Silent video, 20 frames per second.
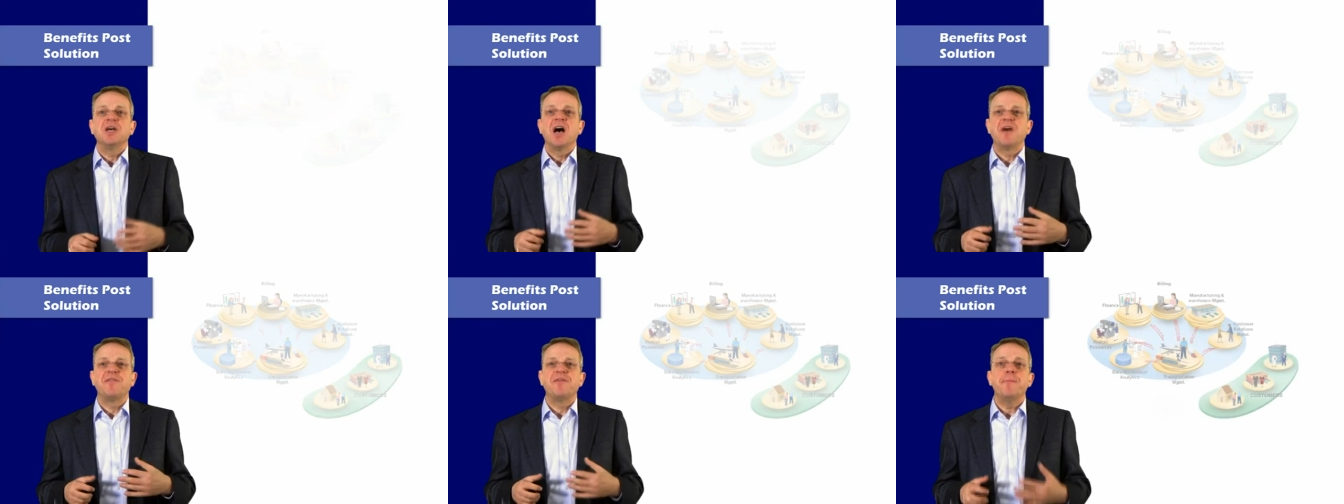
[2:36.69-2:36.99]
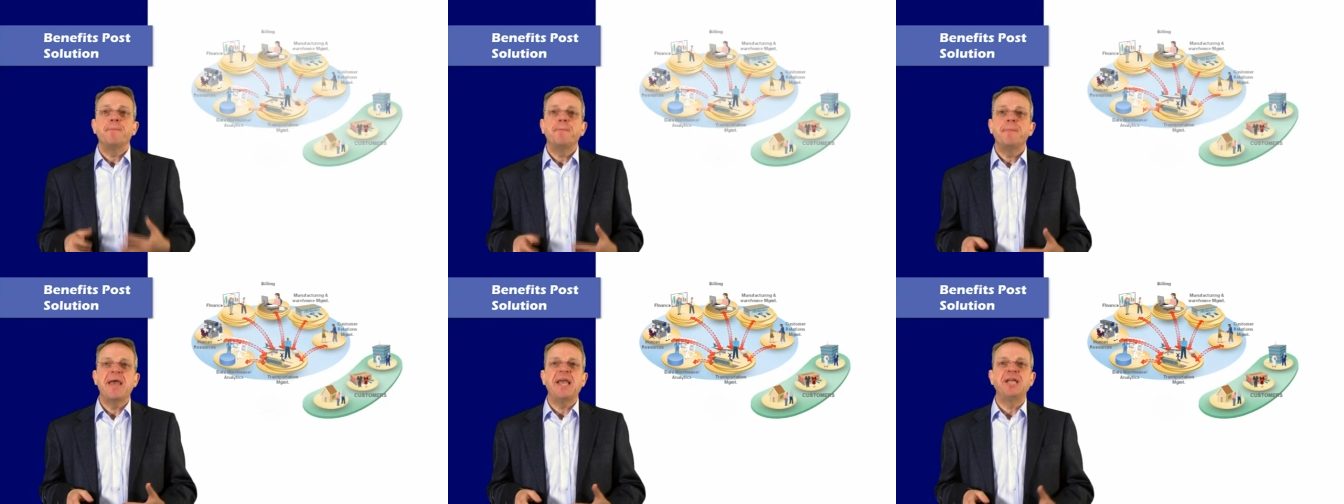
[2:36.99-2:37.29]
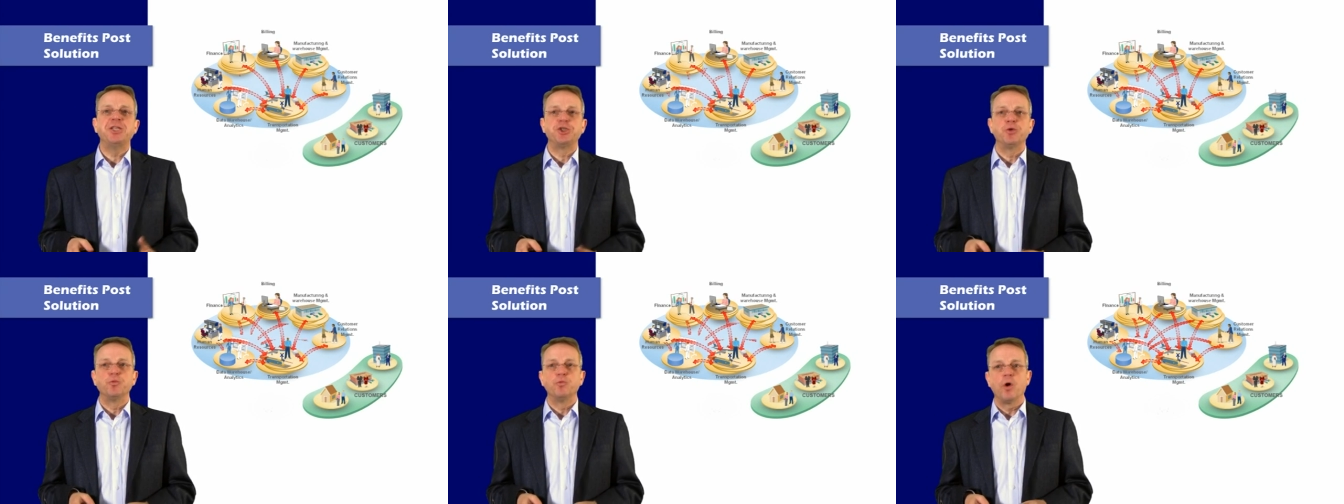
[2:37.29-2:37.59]
have a
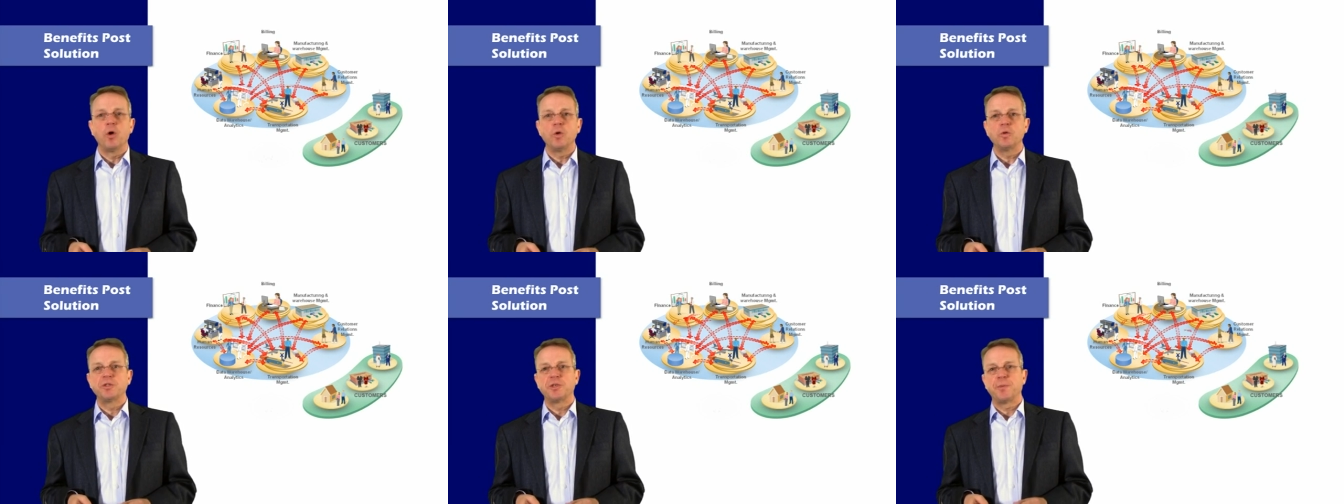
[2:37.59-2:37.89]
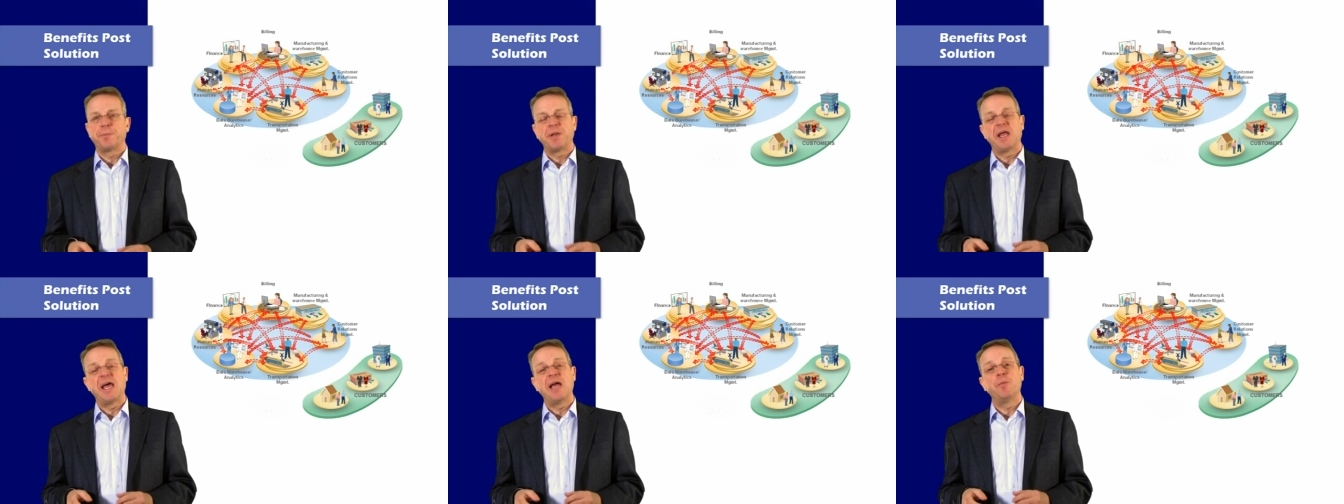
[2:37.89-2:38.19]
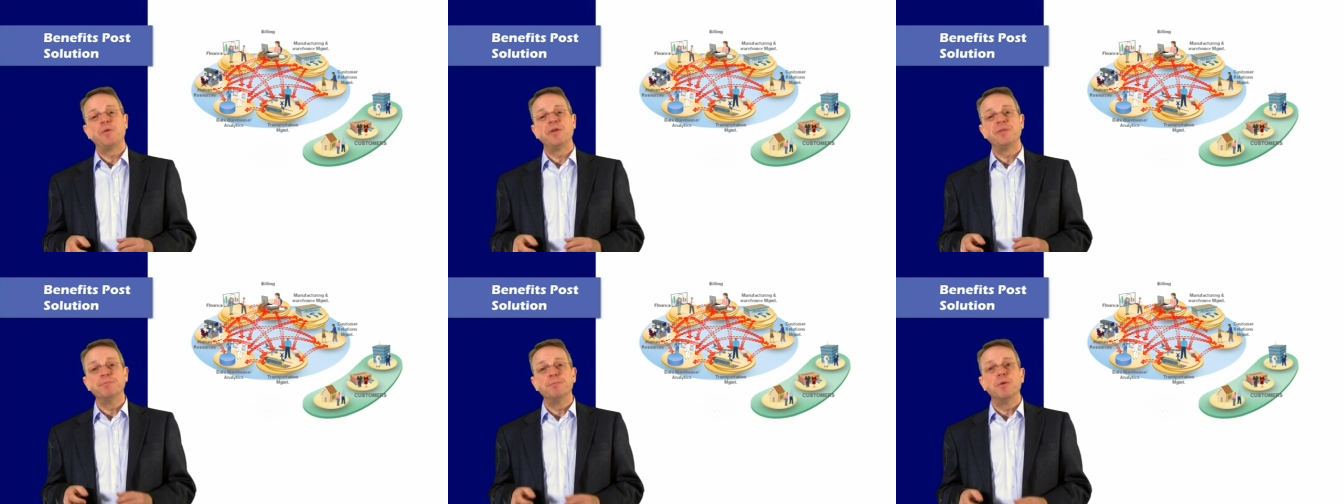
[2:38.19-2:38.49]
major role to play
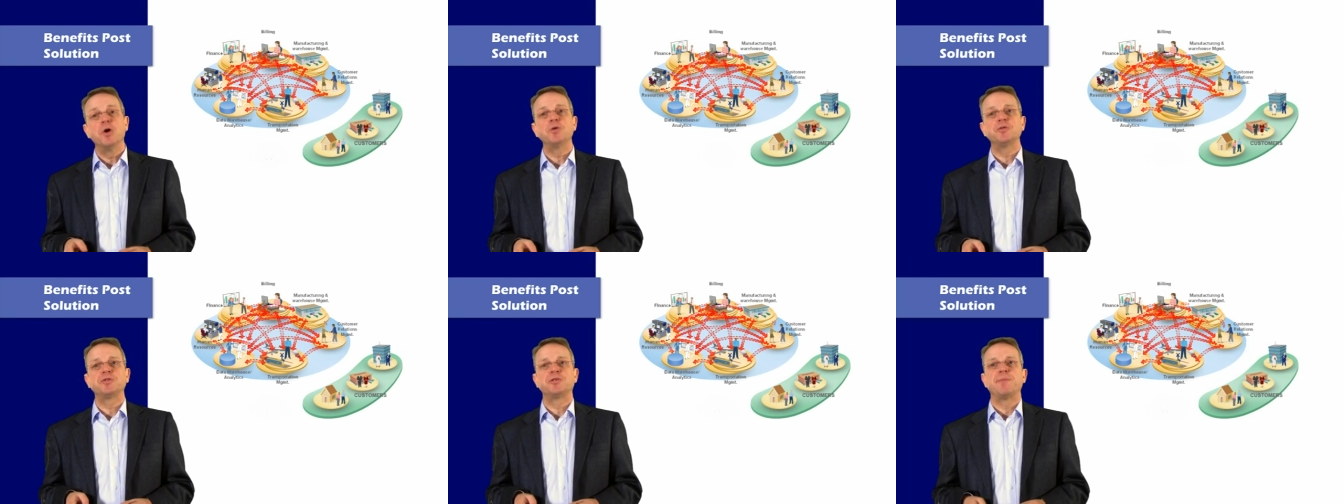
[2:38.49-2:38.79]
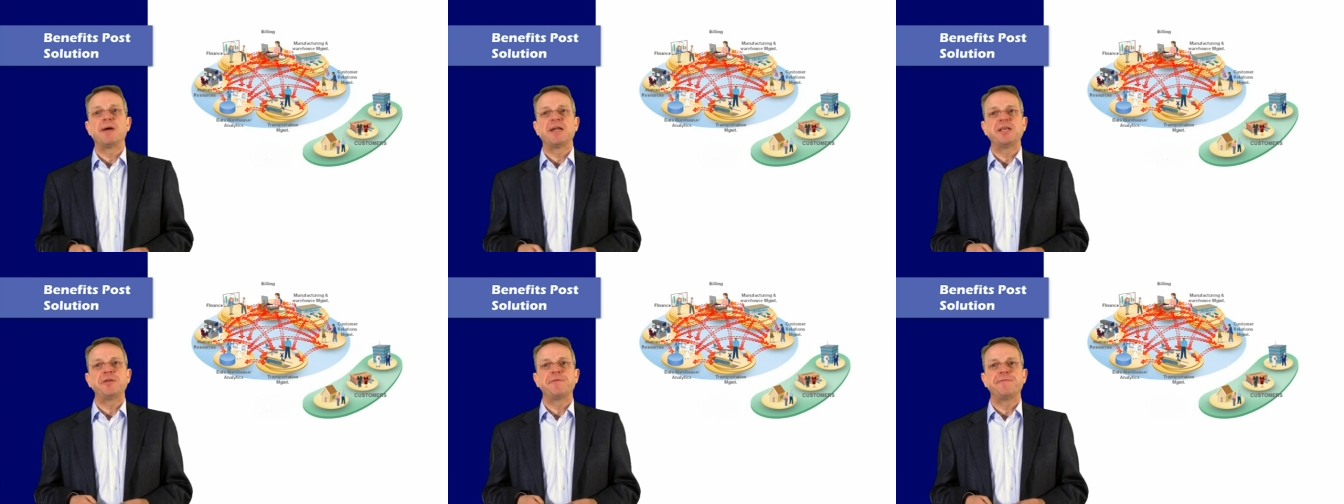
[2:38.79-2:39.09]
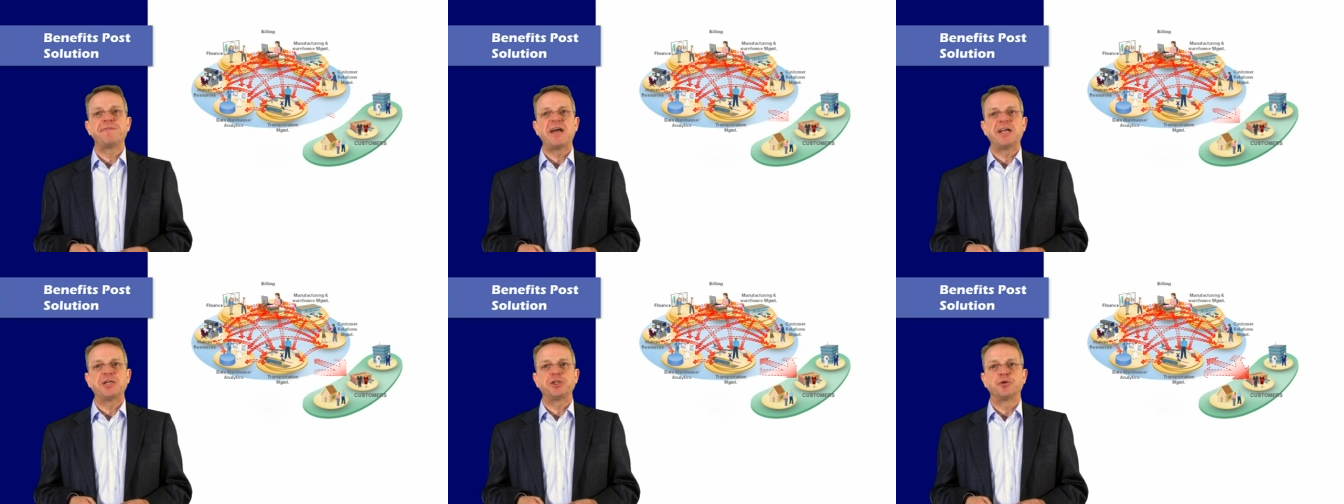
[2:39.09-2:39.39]
with most
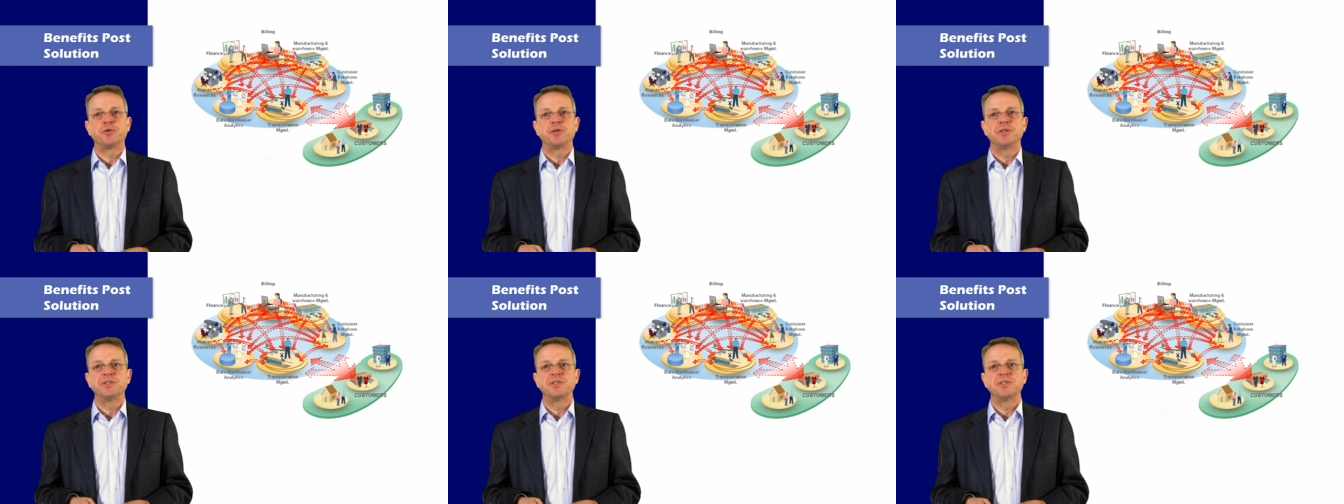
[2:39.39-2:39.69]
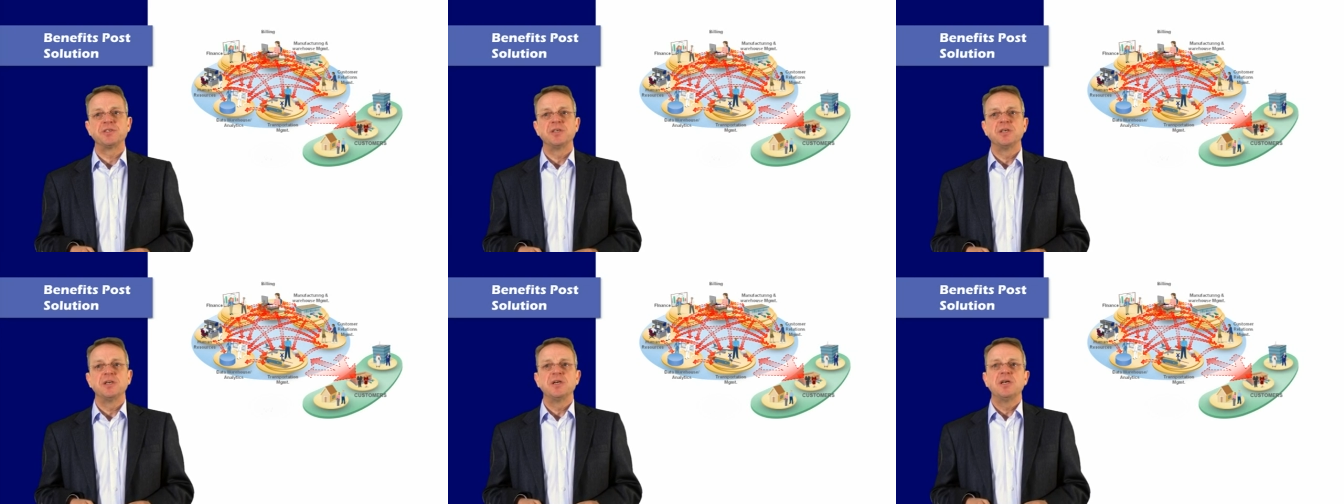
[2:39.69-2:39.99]
manufacturers